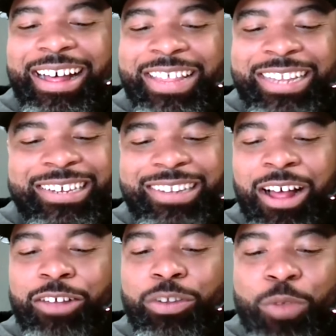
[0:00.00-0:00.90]
This is
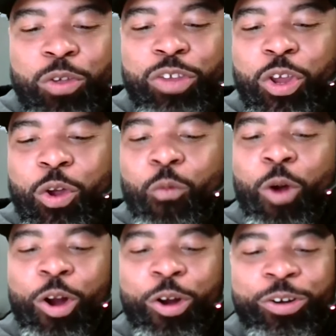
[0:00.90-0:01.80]
awesome. Using your
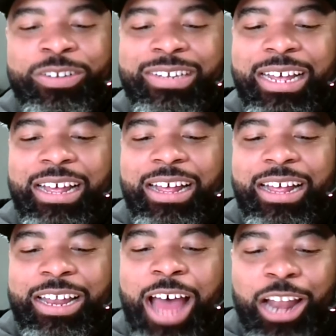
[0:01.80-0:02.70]
words,
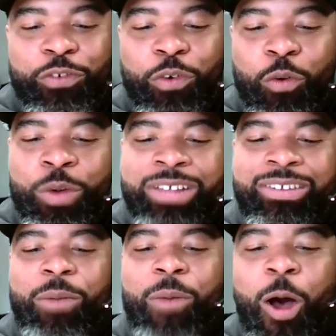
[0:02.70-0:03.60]
knowledge for
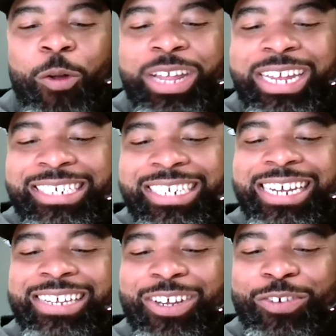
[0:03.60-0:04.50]
wisdom. Only
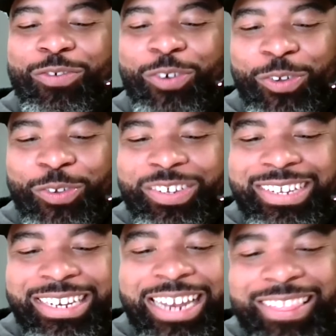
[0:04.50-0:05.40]
Jesus rules,
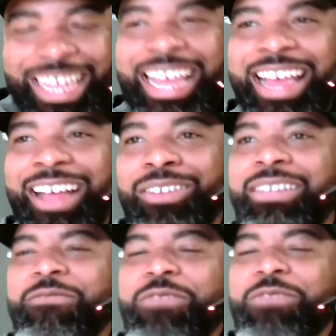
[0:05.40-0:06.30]
nothing
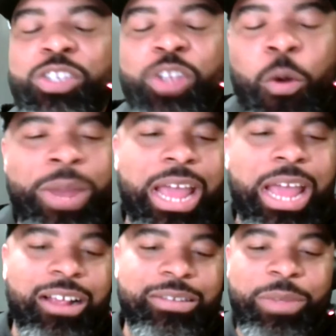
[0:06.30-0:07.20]
else. So many
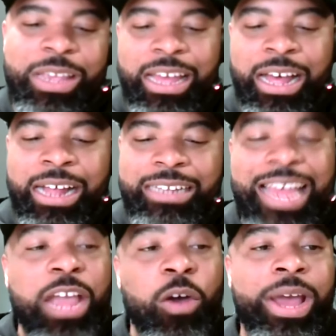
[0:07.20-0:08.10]
awesome
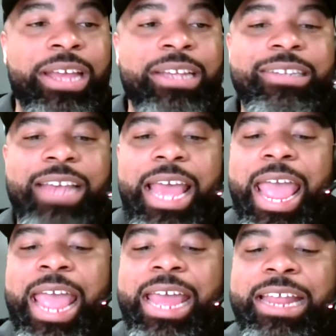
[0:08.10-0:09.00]
takeaways.
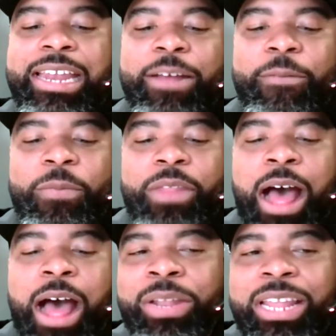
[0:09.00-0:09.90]
And
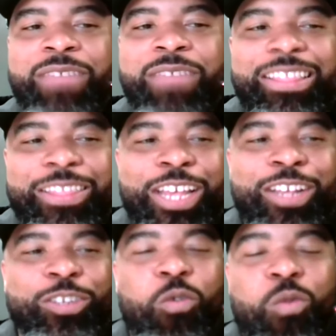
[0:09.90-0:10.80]
I believe that
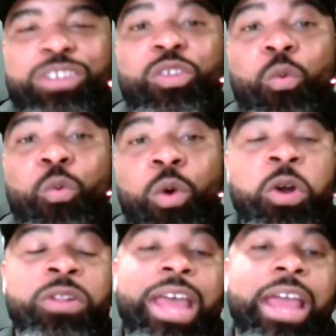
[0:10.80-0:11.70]
this was the
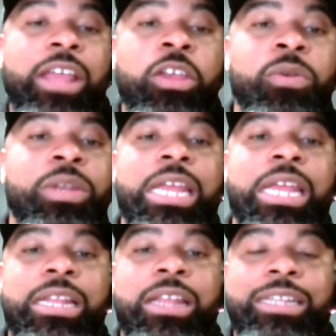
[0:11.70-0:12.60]
word that you
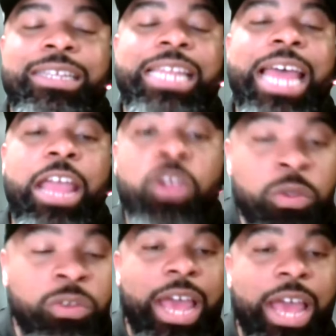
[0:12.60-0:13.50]
needed today.
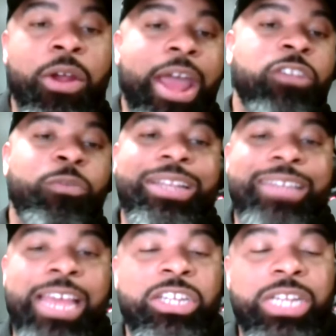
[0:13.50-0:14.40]
You set your
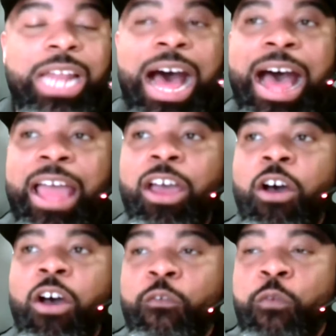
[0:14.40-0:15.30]
expectation high
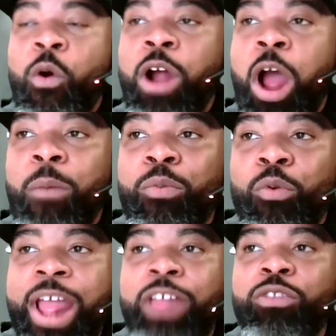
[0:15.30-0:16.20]
for a
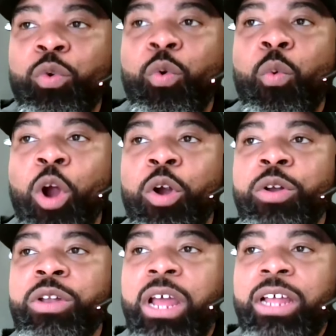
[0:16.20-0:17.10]
breakthrough
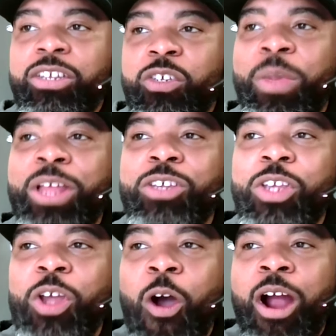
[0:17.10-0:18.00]
word to speak to
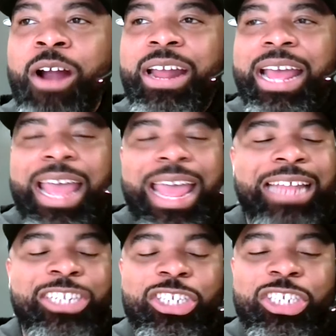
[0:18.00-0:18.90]
your heart
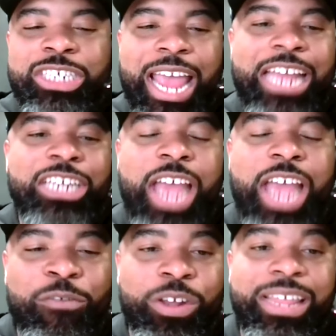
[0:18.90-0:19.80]
and just change
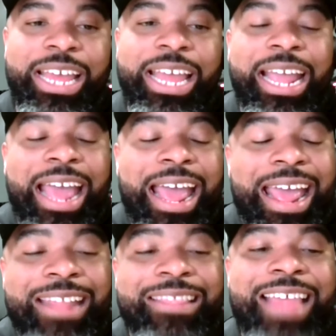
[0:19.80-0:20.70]
everything.
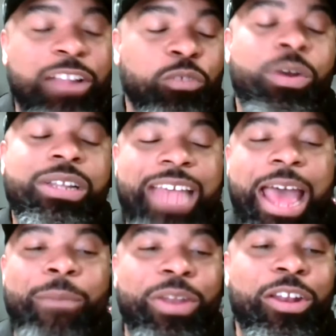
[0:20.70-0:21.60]
And that's what's
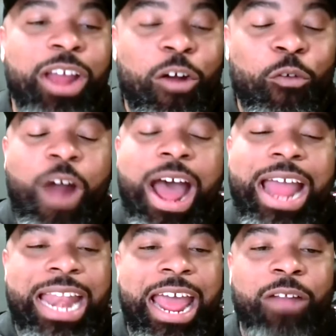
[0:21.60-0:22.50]
happening
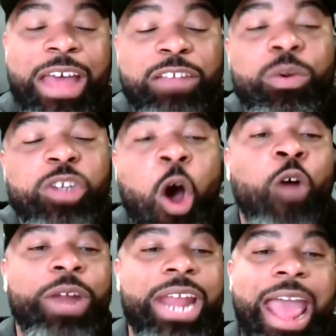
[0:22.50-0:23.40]
right now. That's what's
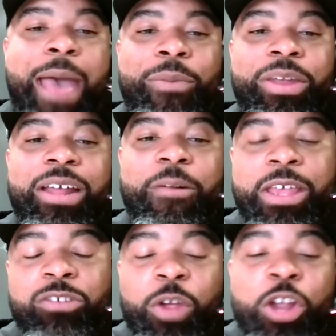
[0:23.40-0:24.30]
already happened.
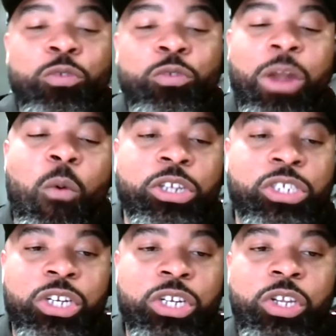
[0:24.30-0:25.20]
So here's what I want
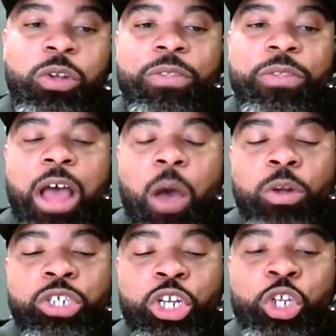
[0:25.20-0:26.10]
you to do. I
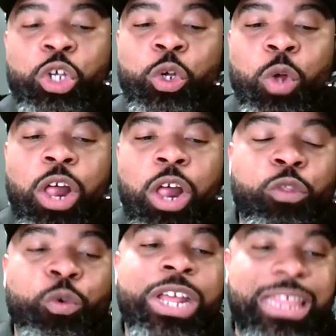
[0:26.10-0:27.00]
want you to do
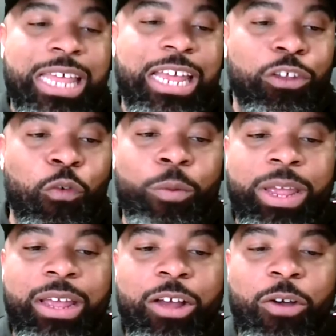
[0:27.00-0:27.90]
three things for
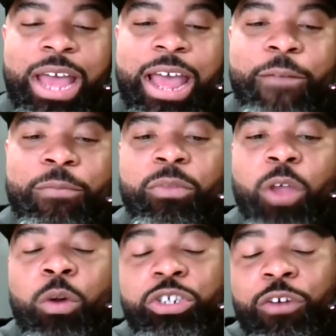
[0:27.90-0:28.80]
me, okay?
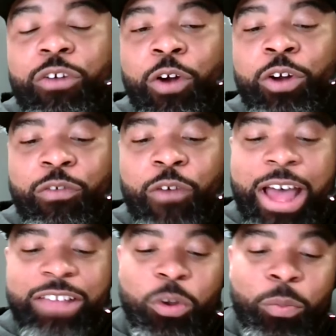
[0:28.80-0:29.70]
I want you to, first of
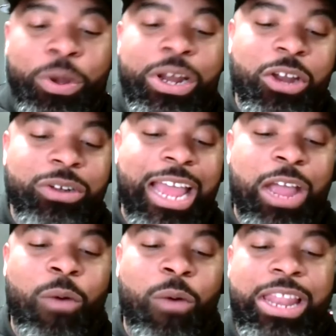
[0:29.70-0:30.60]
all, as you're putting your
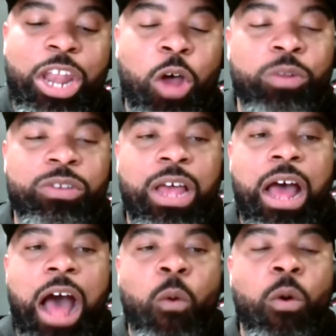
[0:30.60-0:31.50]
takeaway in the notes,
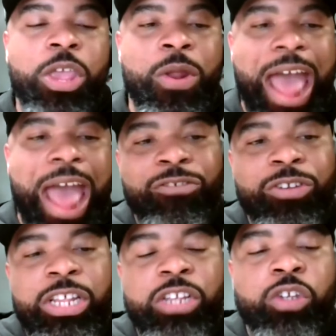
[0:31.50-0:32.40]
I want you,
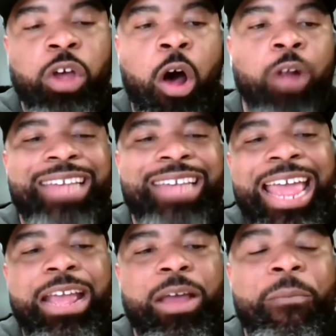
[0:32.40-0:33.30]
after this call,
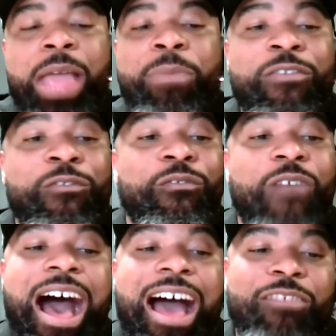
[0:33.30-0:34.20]
take maybe
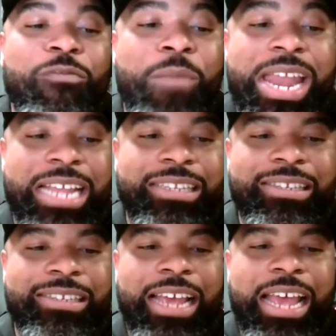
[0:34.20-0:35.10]
5
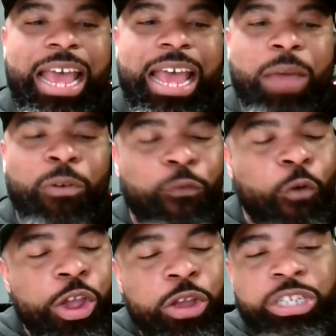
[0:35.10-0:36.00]
minutes
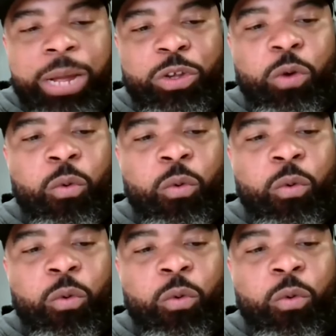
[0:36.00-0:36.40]
before you jump to